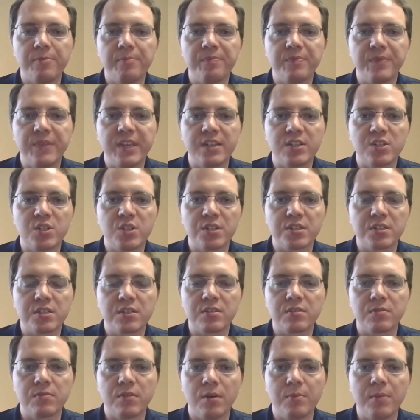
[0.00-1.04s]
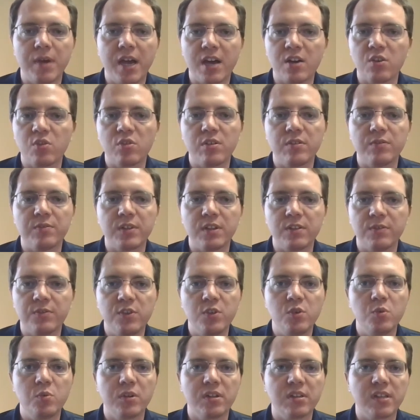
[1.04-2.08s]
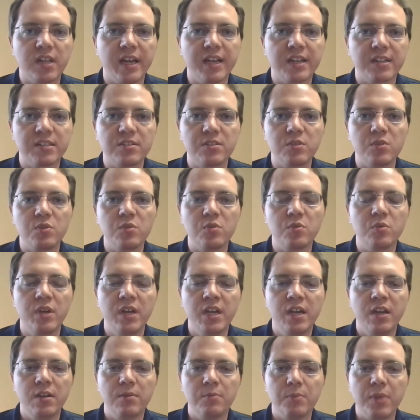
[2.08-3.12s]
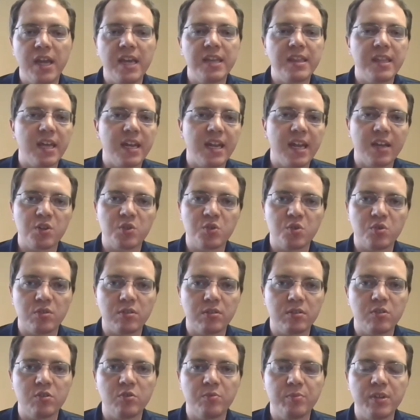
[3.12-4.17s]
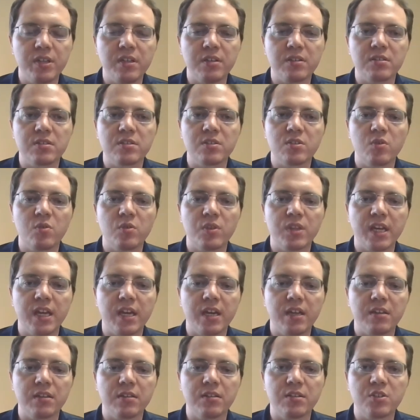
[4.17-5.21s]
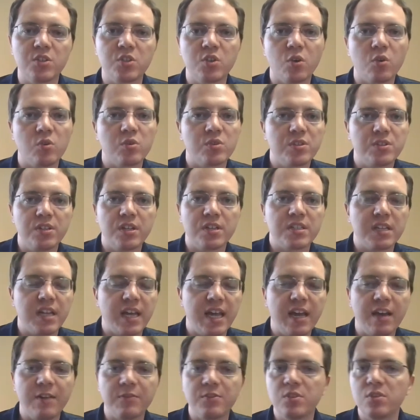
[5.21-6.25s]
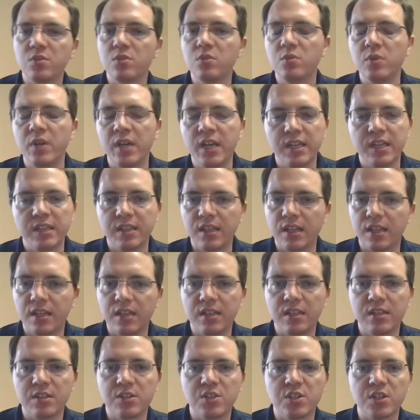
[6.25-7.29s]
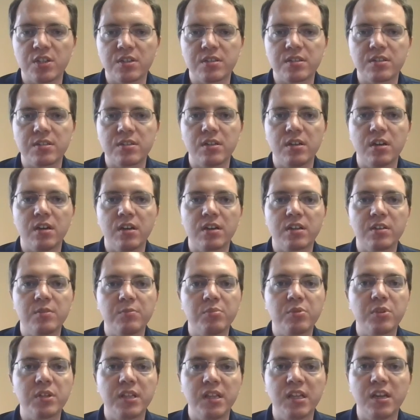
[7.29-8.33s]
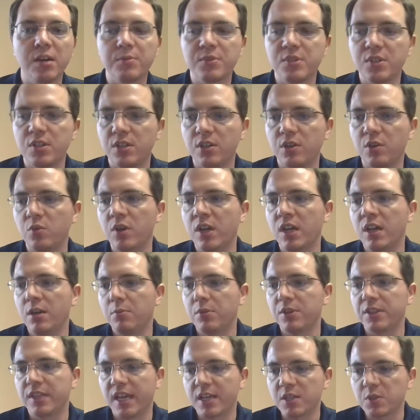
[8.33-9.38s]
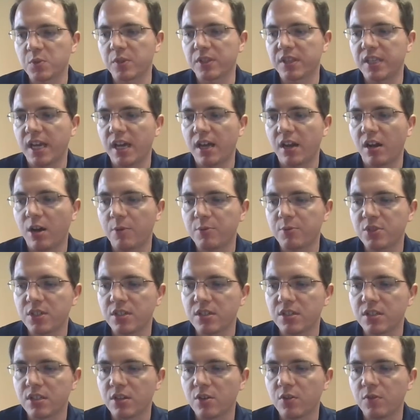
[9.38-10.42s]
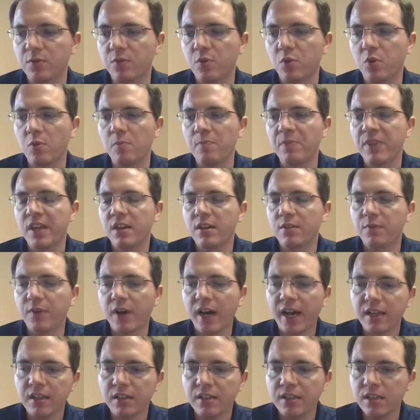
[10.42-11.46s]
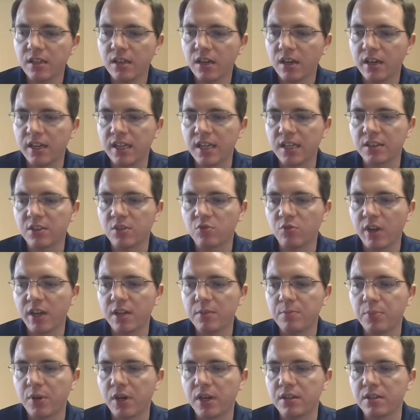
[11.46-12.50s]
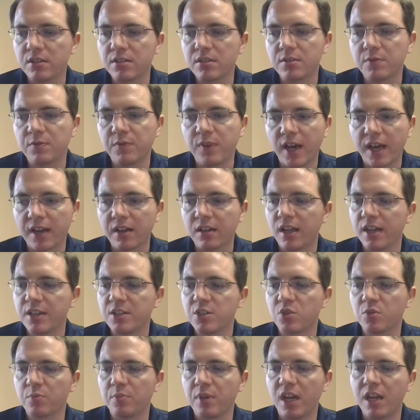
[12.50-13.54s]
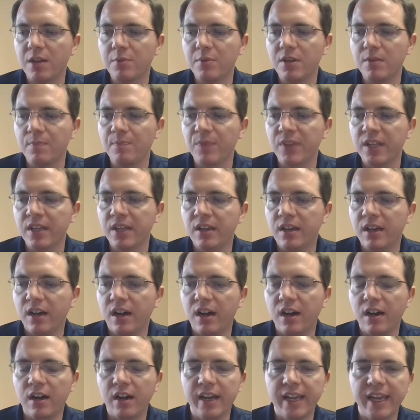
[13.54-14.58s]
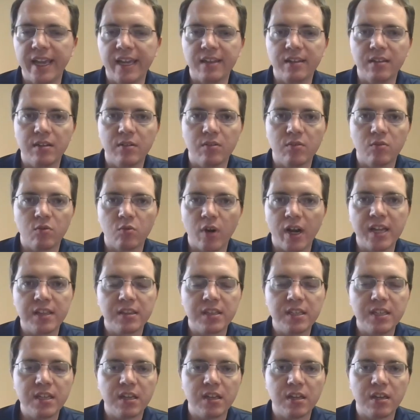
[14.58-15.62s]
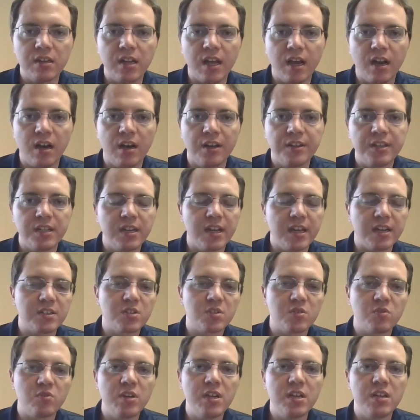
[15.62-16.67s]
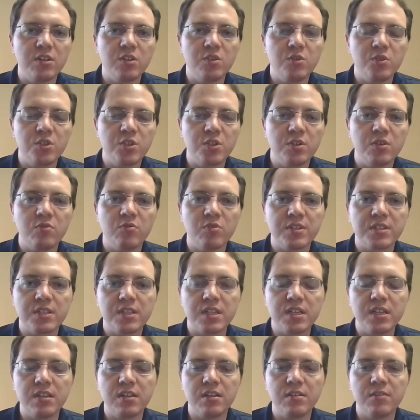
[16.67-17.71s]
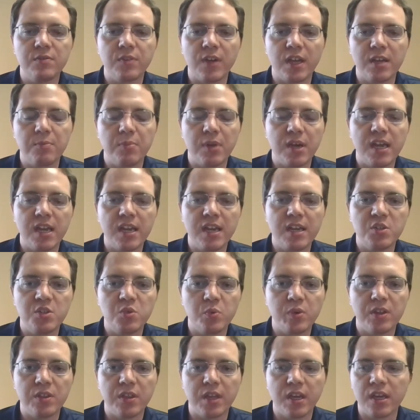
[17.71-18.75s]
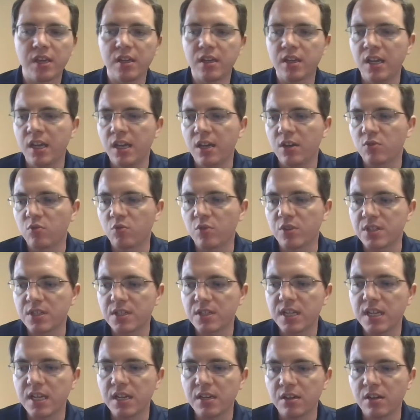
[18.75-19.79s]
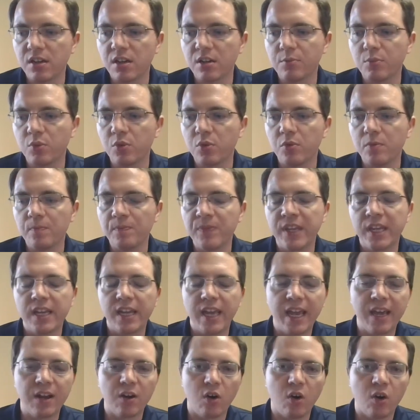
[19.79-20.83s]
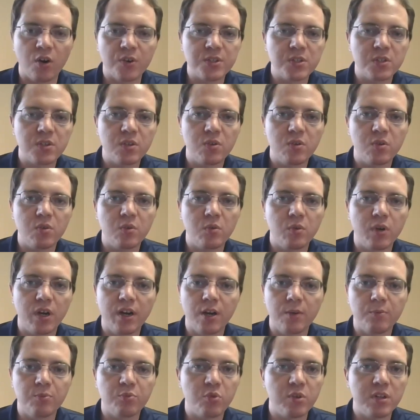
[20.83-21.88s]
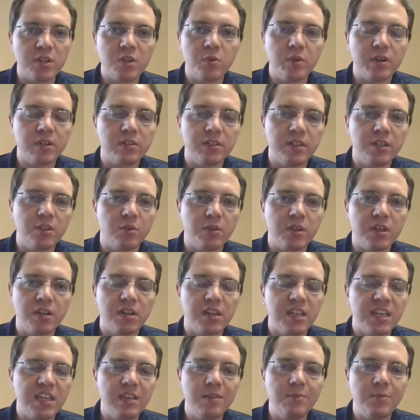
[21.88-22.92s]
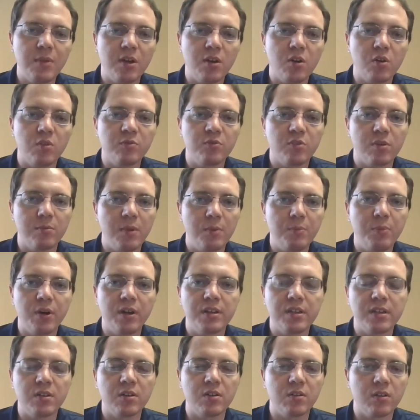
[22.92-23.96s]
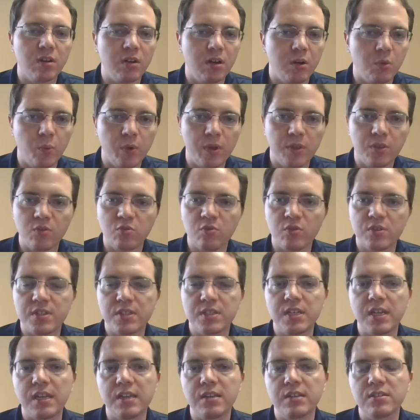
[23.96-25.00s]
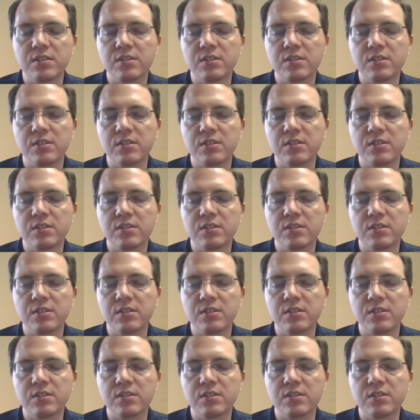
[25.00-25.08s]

It's just a matter of if you would like to pay that extra little bit so that the church doesn't have to, that it's just completely up to you. But that's what that option is there for. Finally, hit the red button to finalize your payment. And right then on the next screen, you should receive a page with a receipt number, and also pretty quickly you'll get an email from Abundant with a receipt.